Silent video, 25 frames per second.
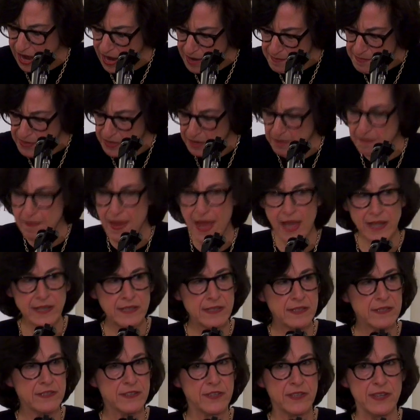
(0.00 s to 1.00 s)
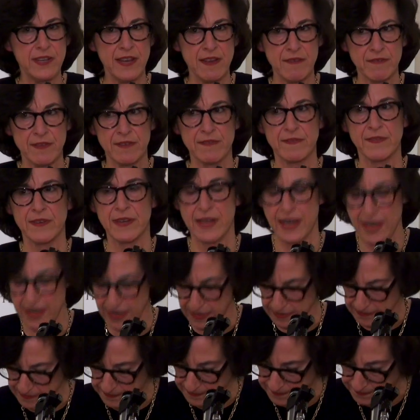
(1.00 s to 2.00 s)
I'm commanded to never
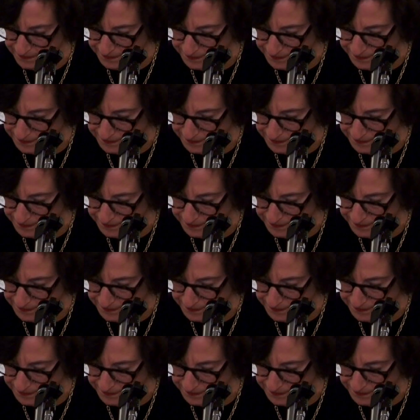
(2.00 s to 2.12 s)
forget.